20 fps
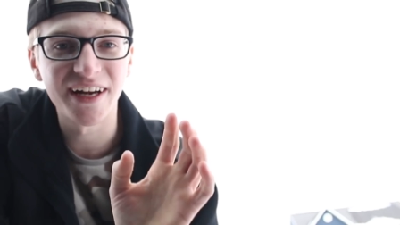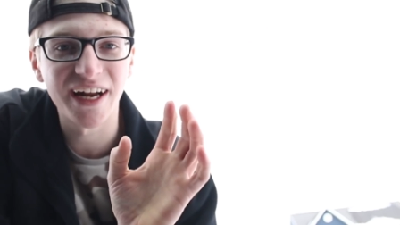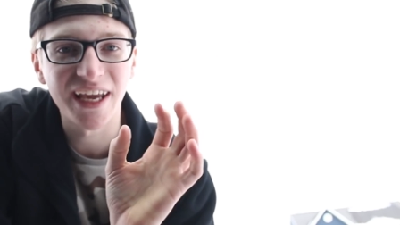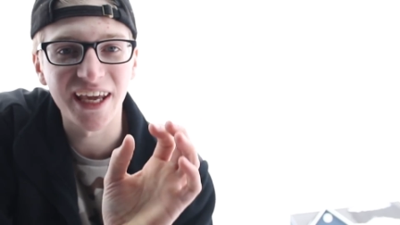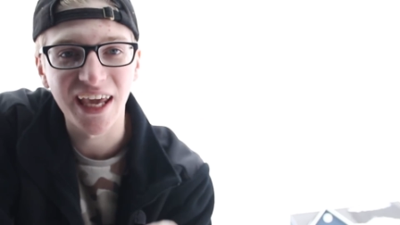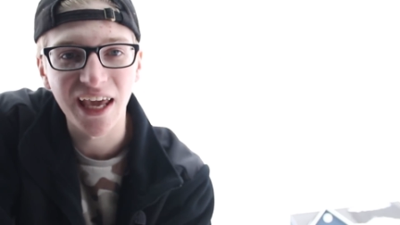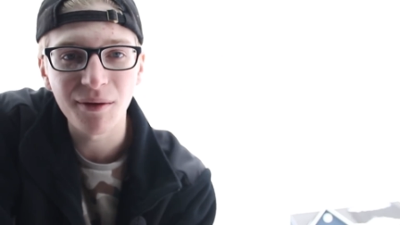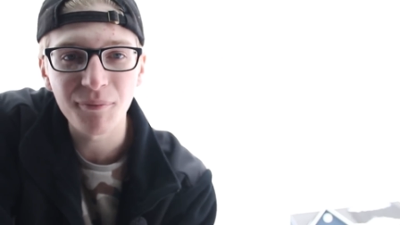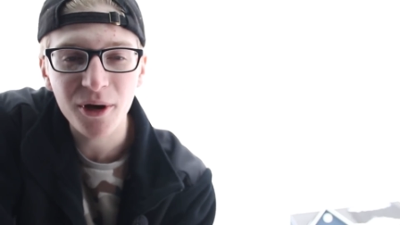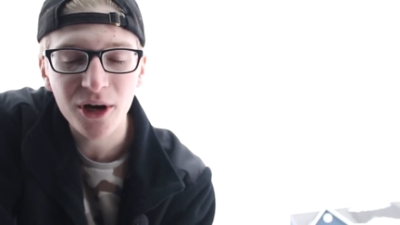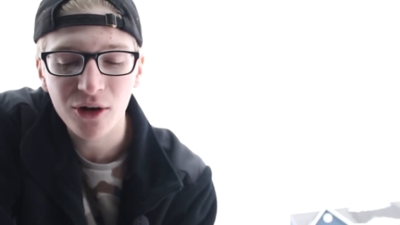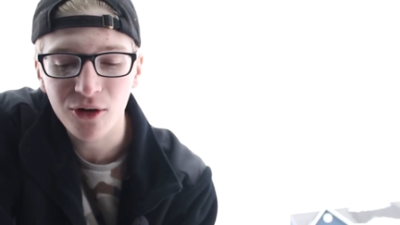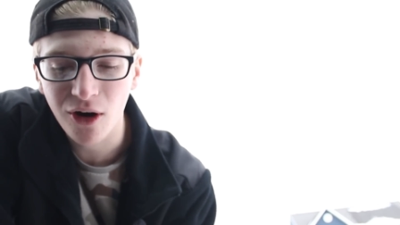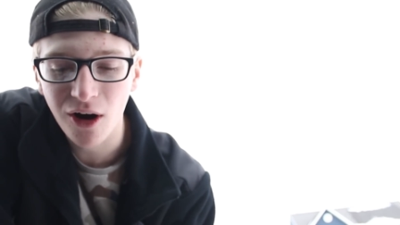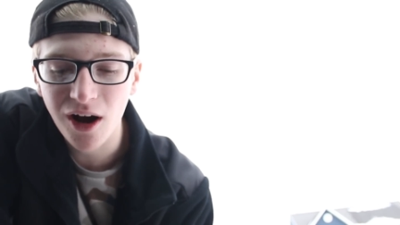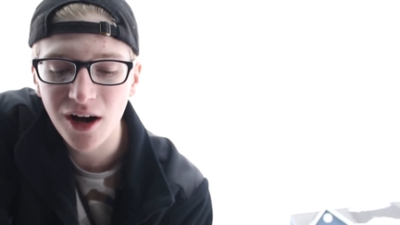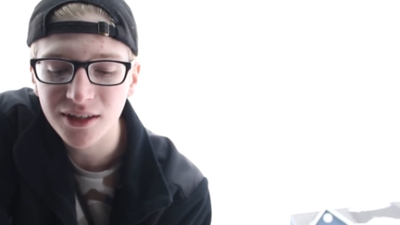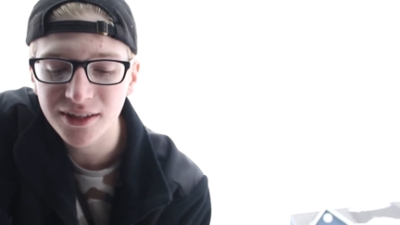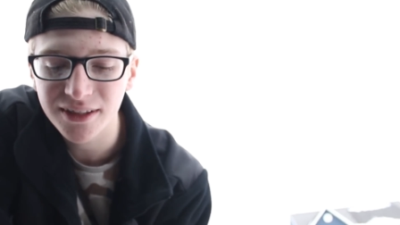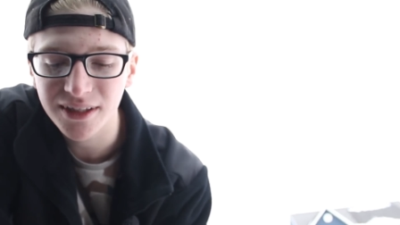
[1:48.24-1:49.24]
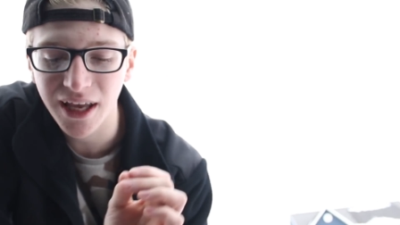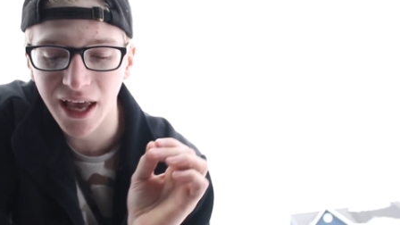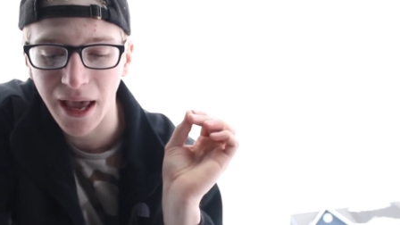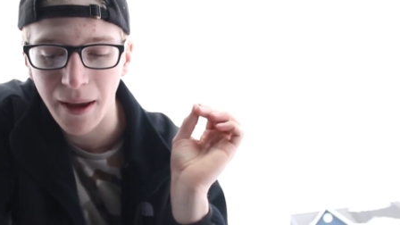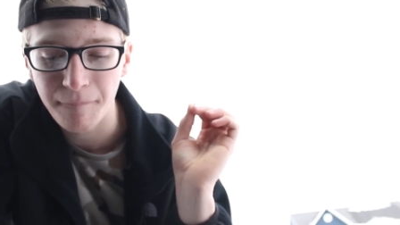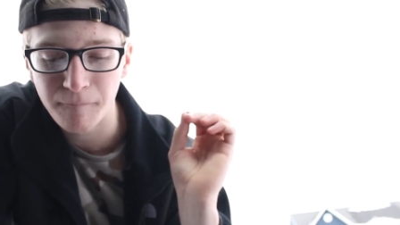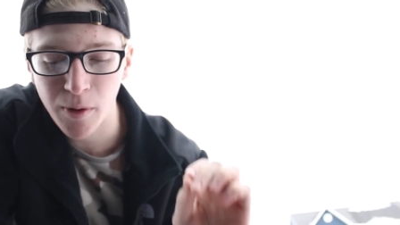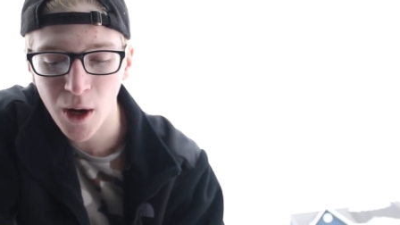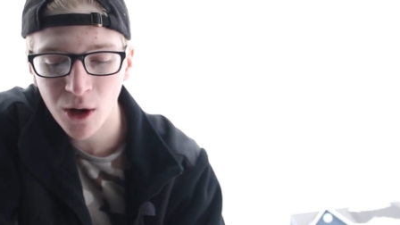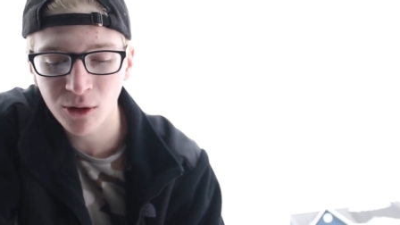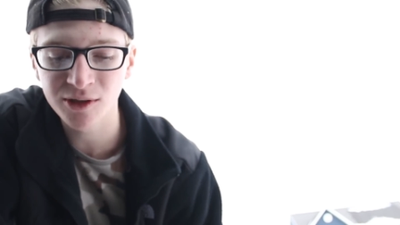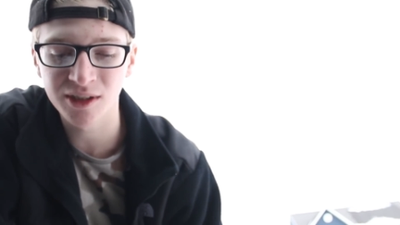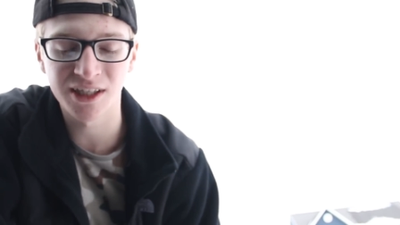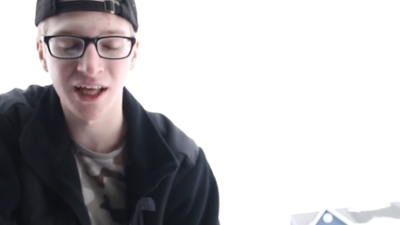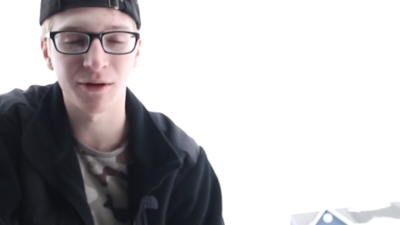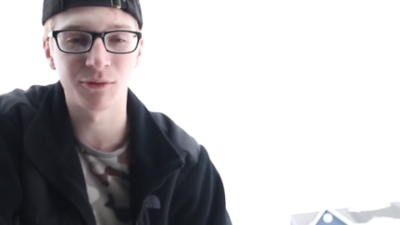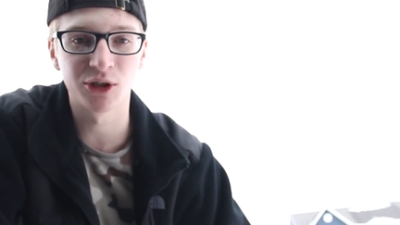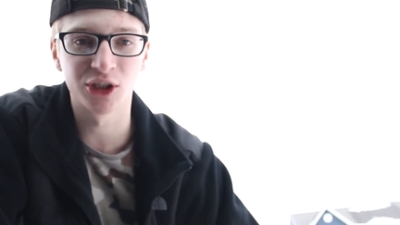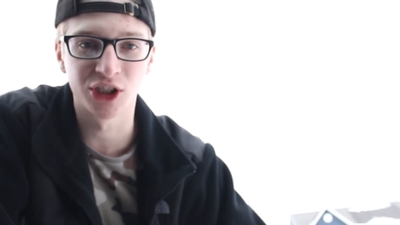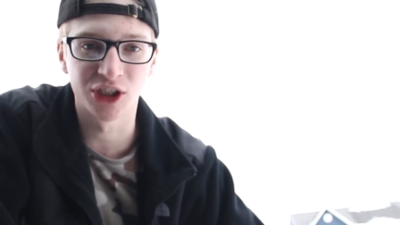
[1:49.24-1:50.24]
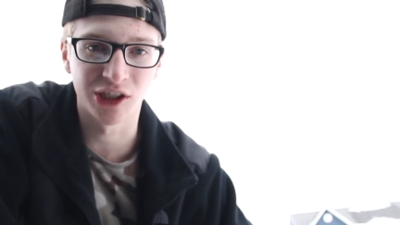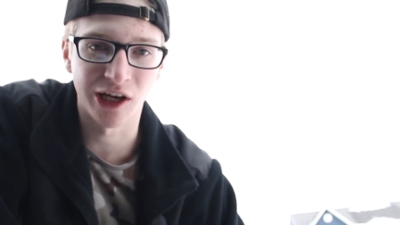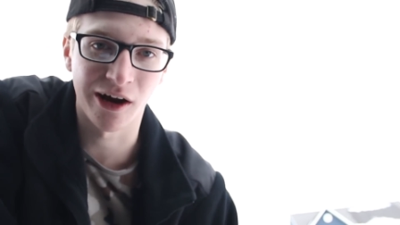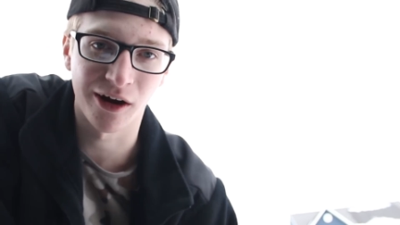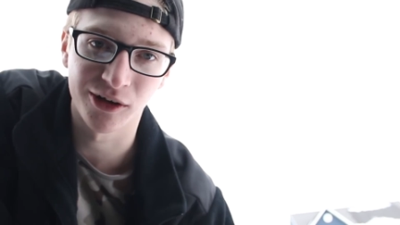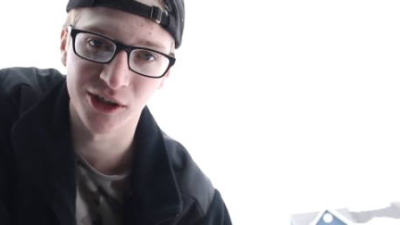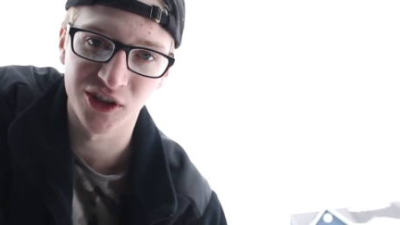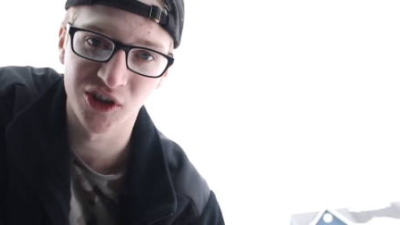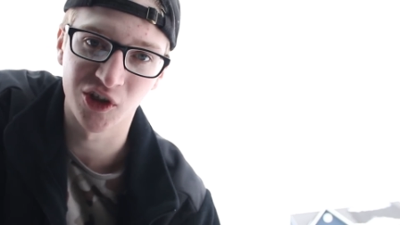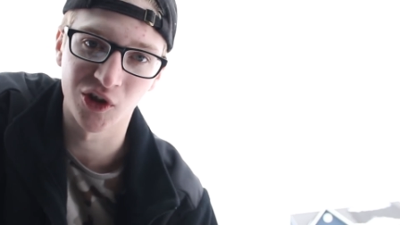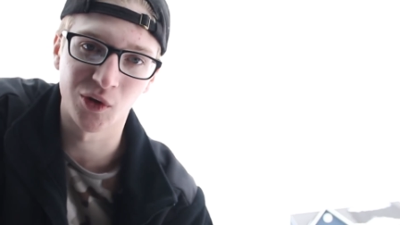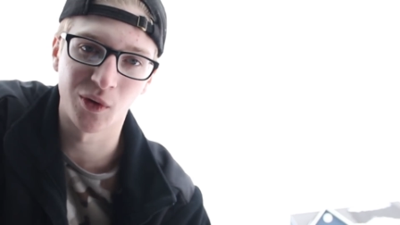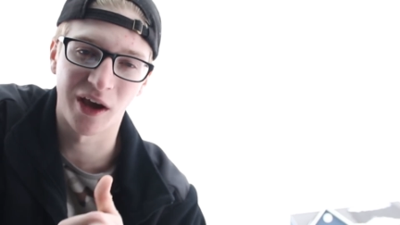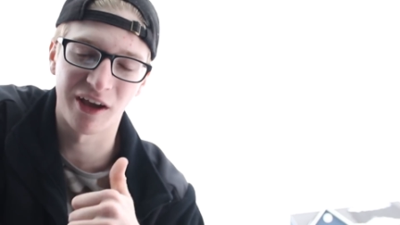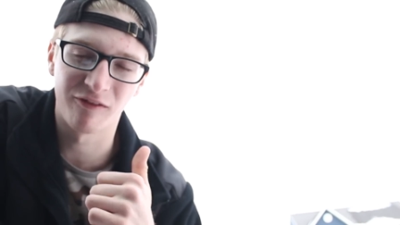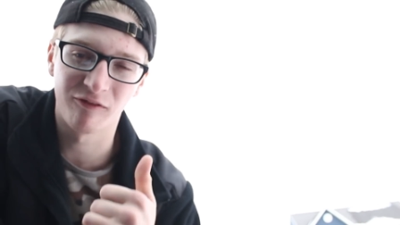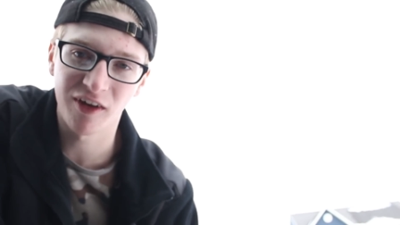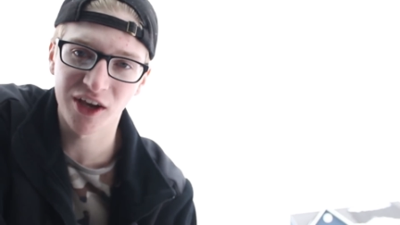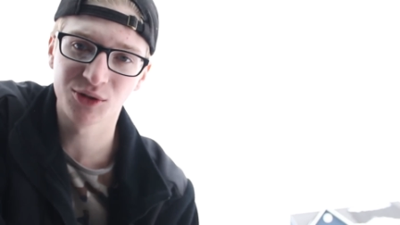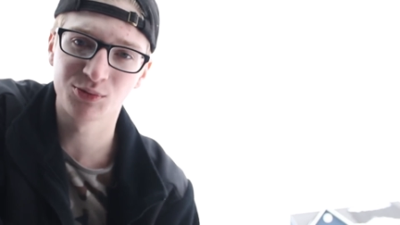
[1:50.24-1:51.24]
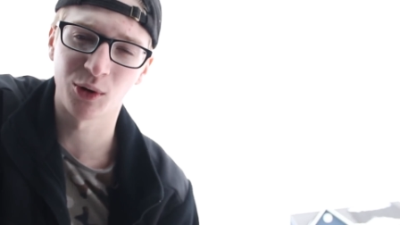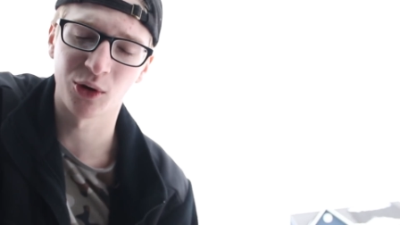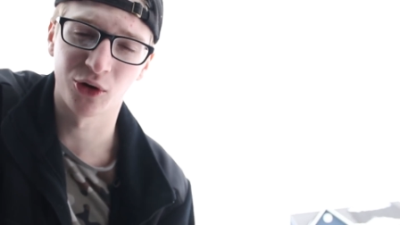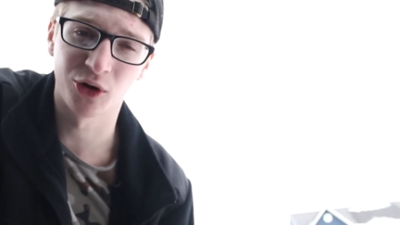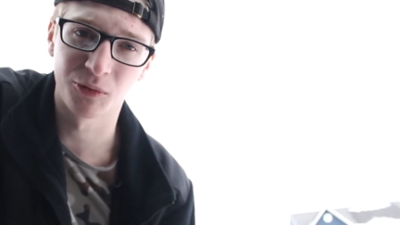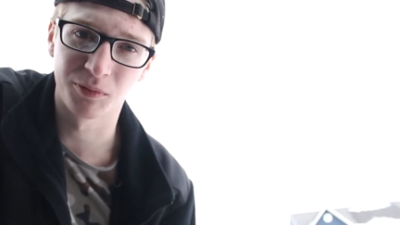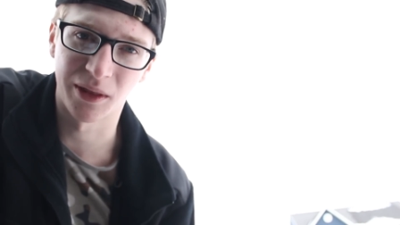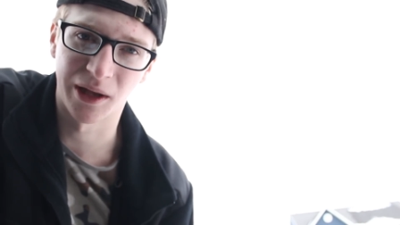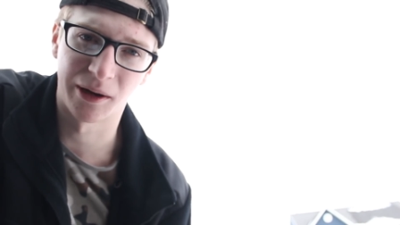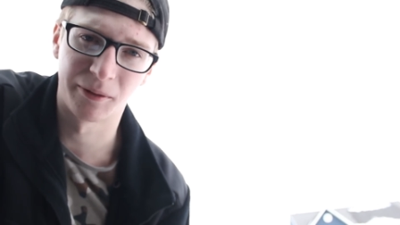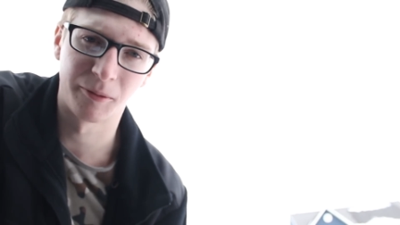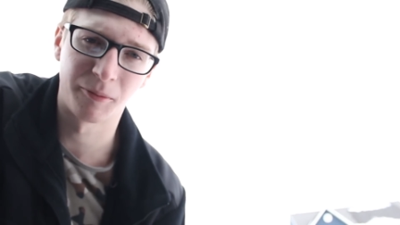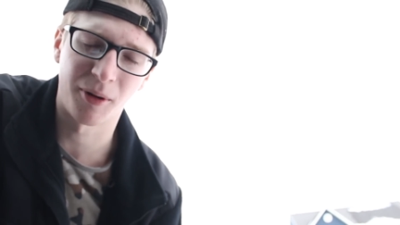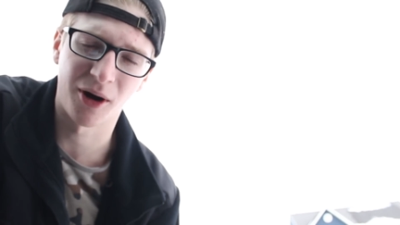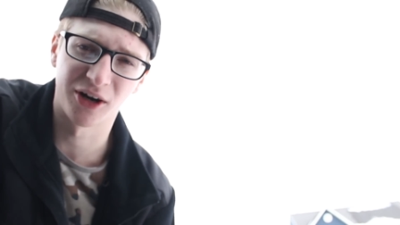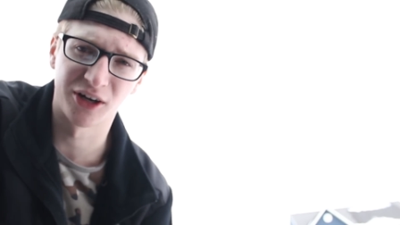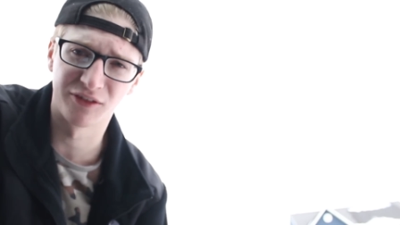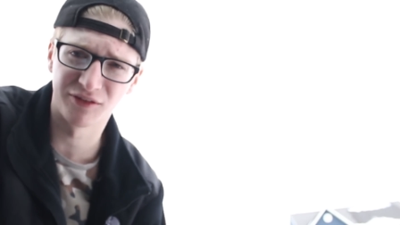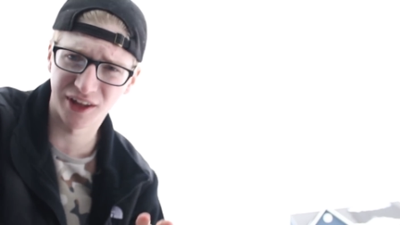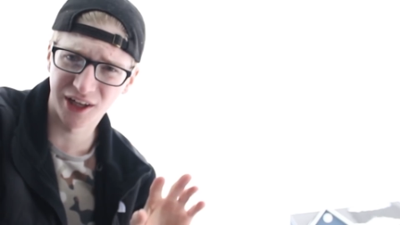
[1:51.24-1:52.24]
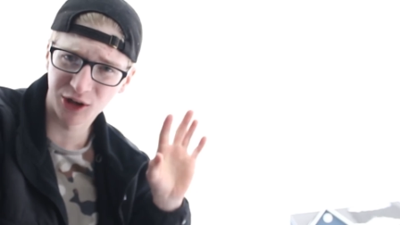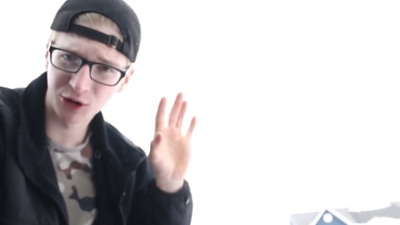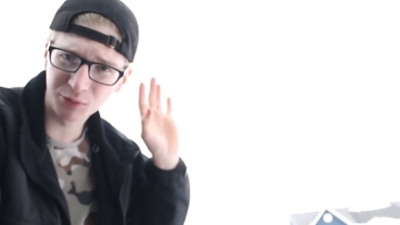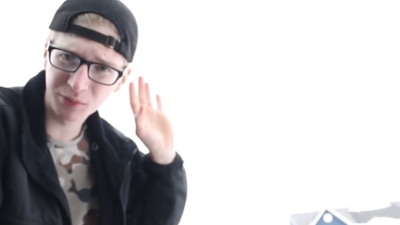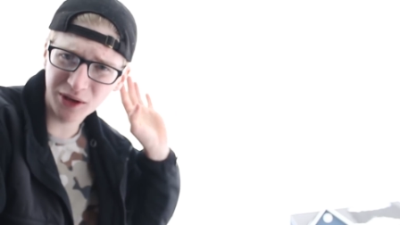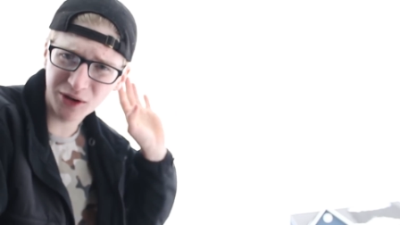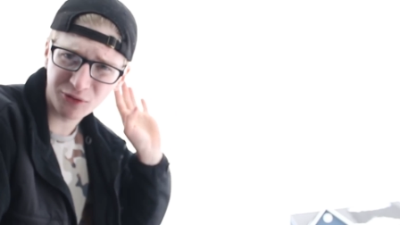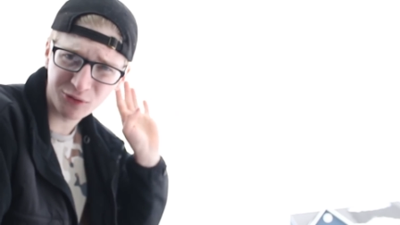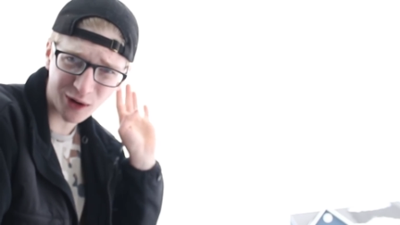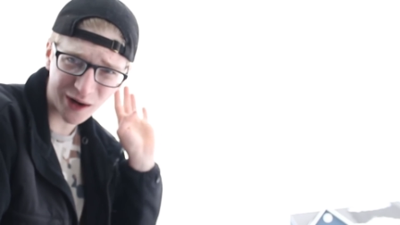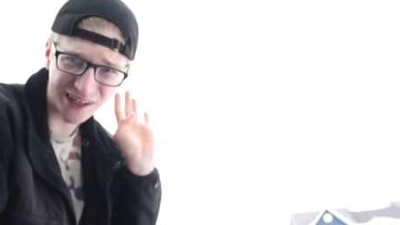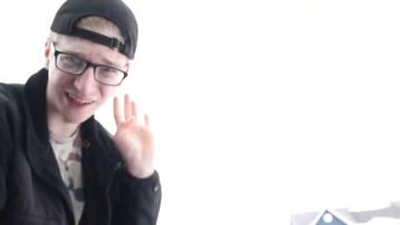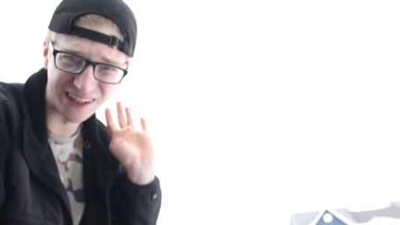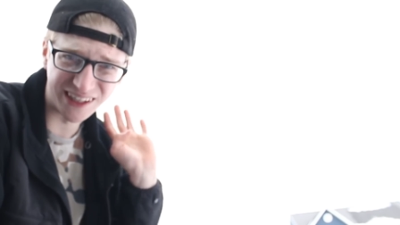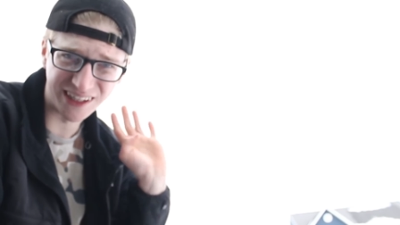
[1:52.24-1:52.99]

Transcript: then I came across a post that was shared to a Facebook group that I'm a part of, and it'll be right